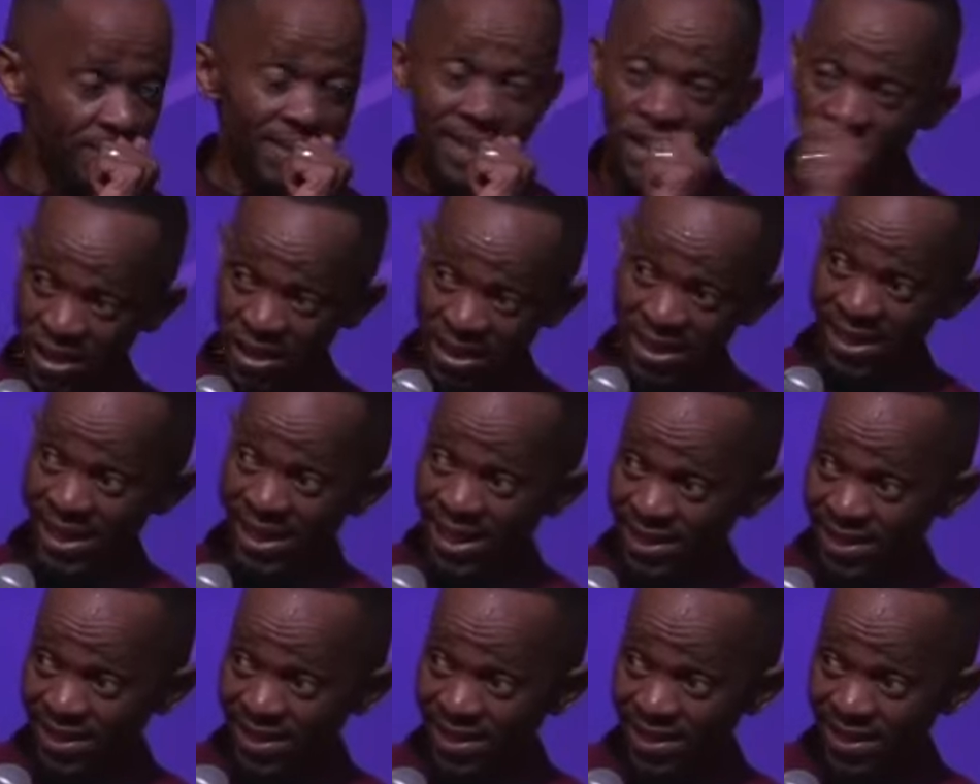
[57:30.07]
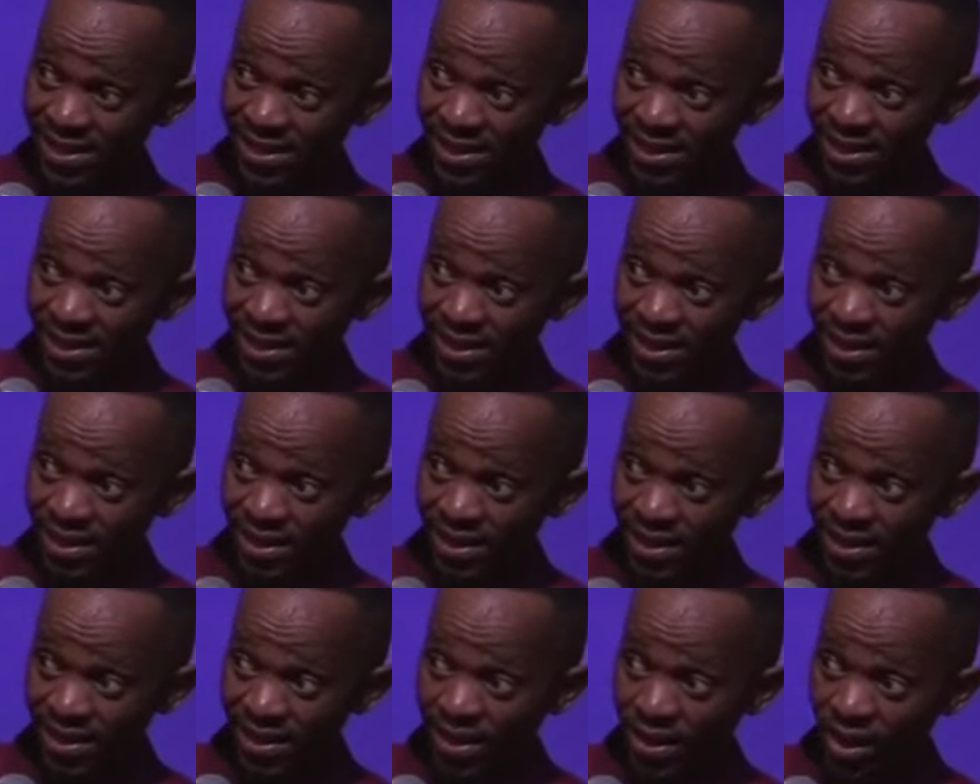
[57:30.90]
Jesus
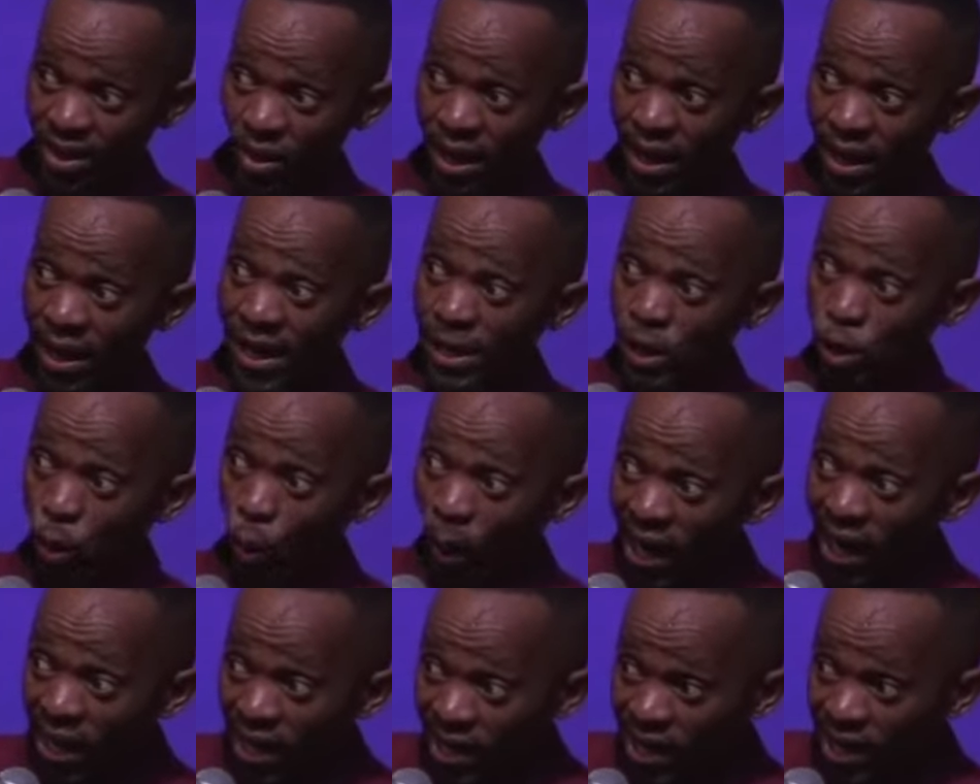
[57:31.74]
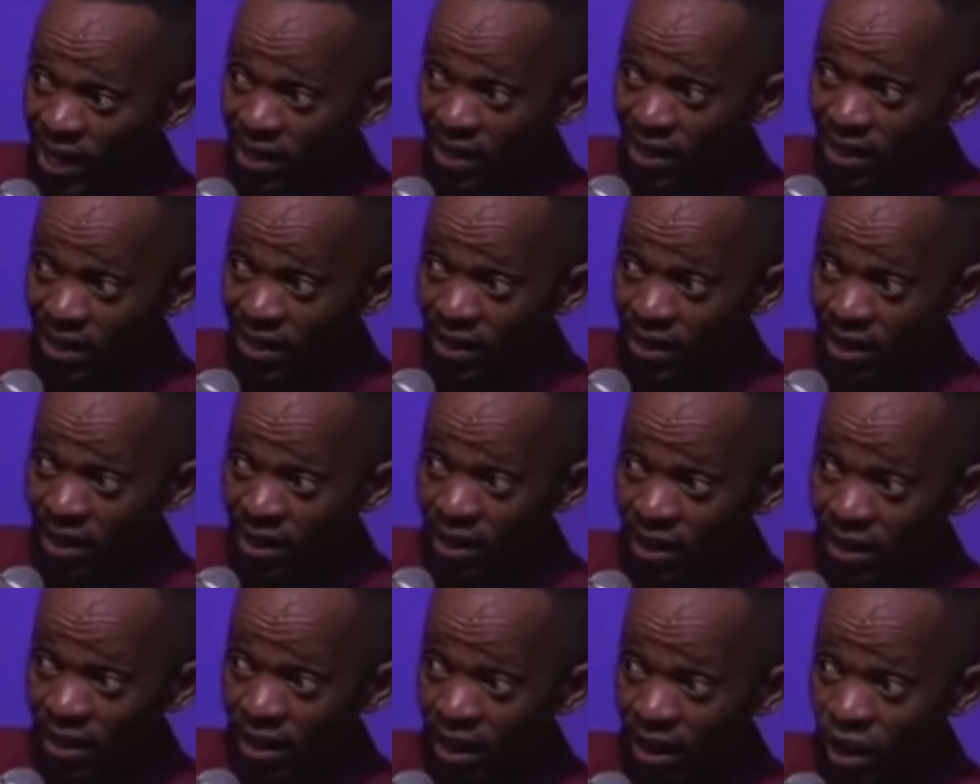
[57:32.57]
at work
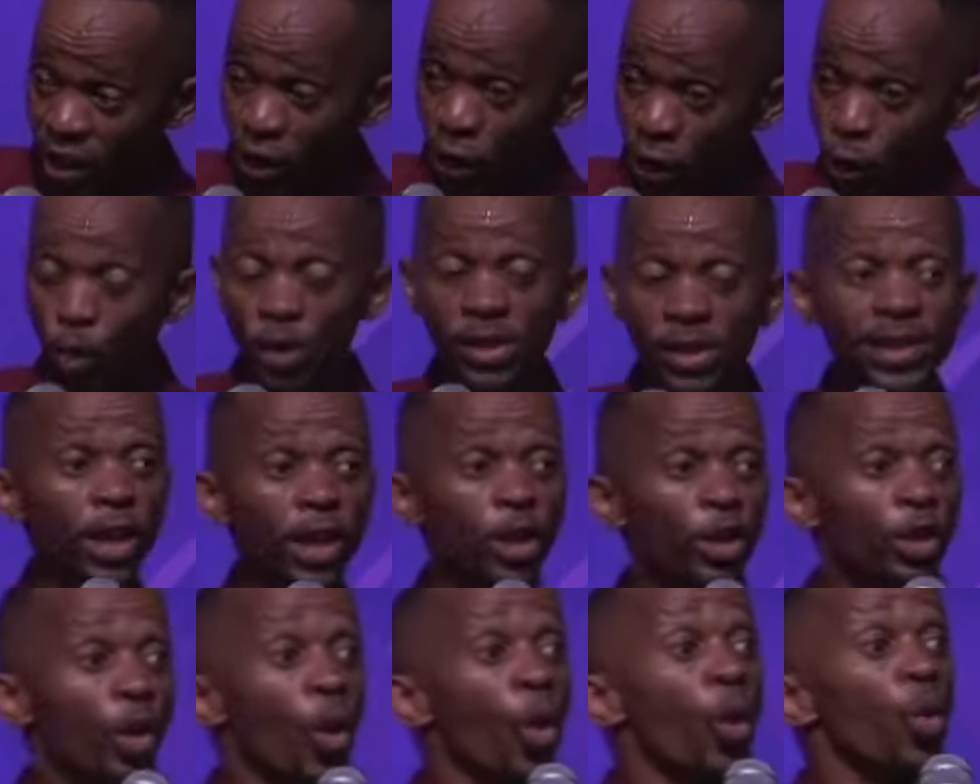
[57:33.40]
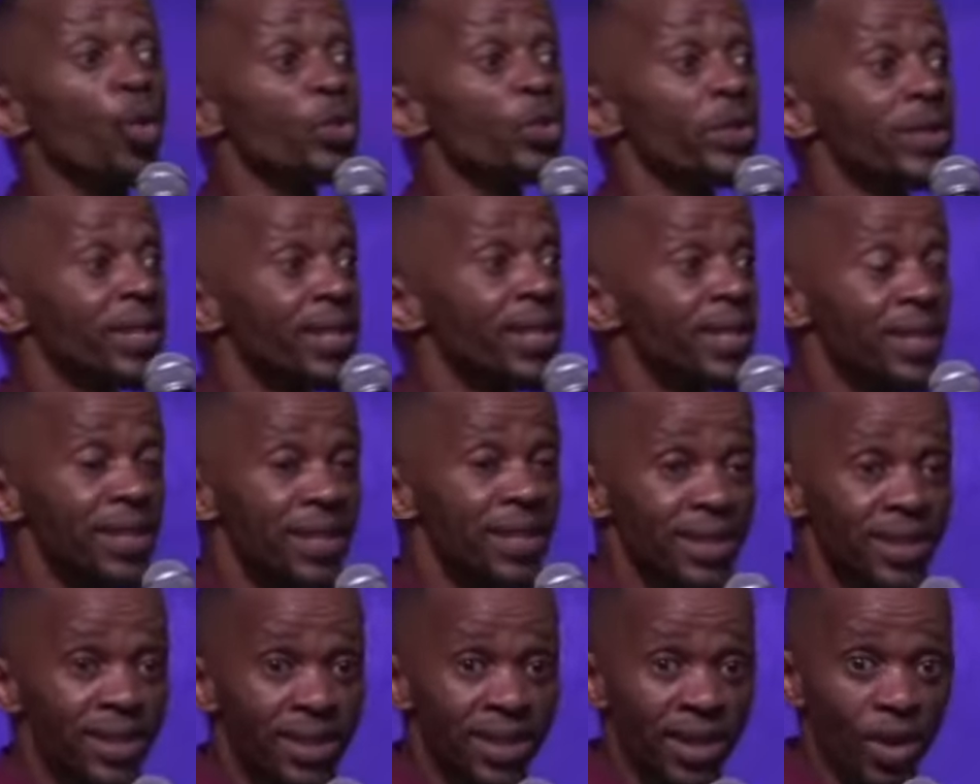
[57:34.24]
using those
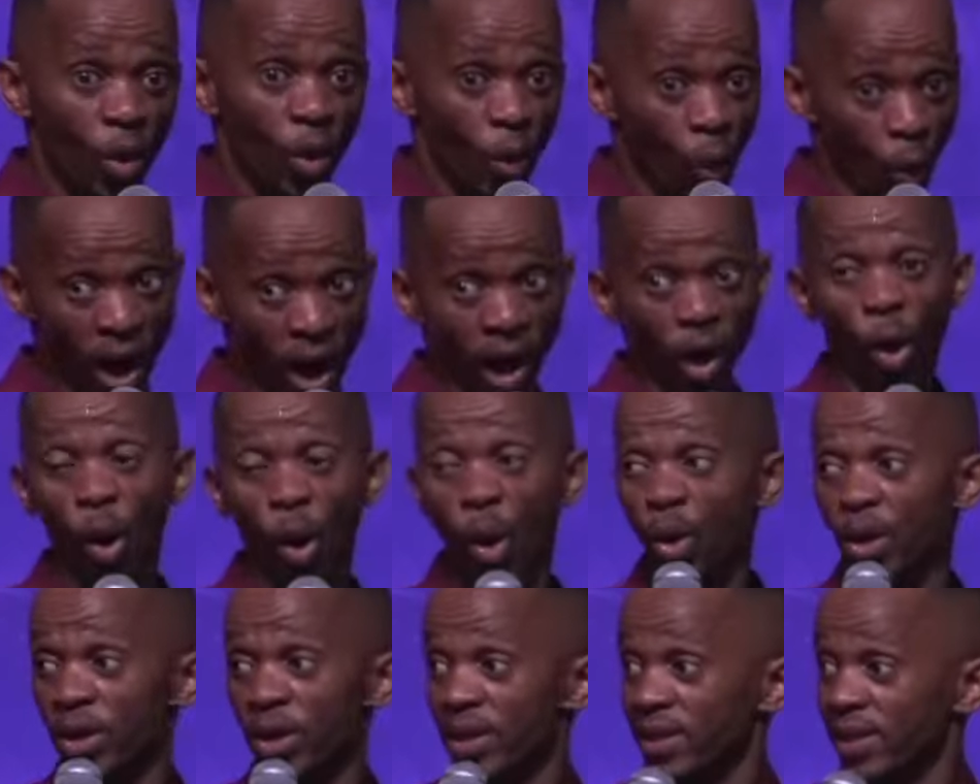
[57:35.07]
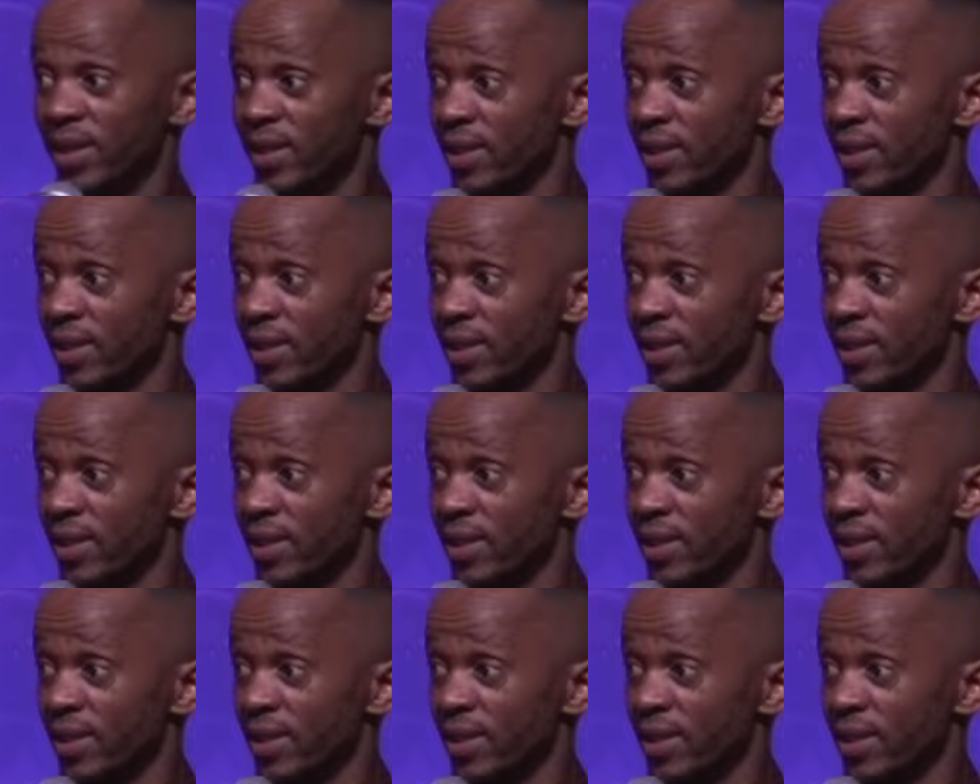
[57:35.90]
who are called.